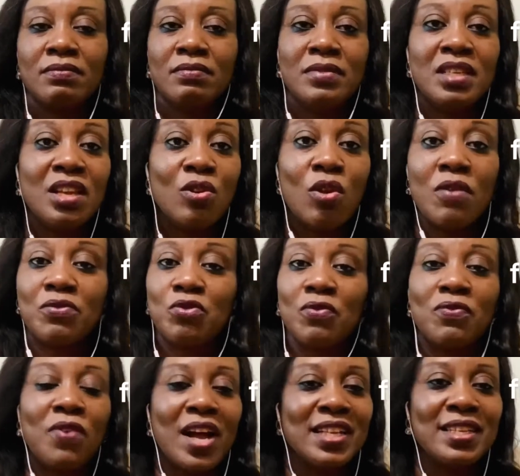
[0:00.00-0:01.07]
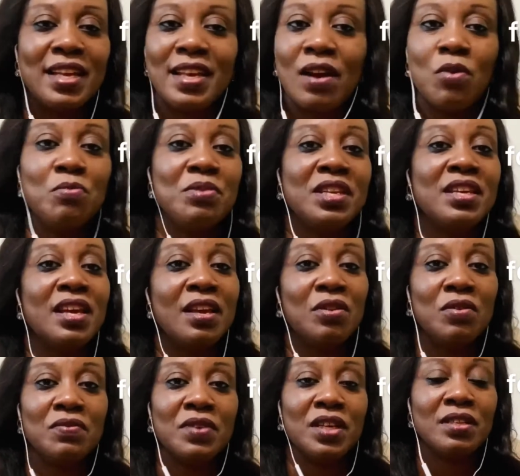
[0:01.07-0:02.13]
They love to fight and that will be the end
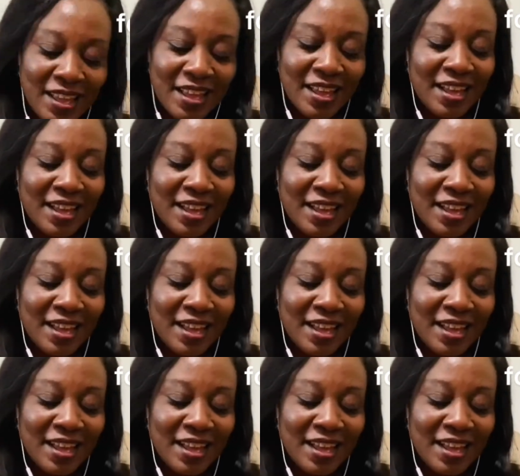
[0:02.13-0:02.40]
of it.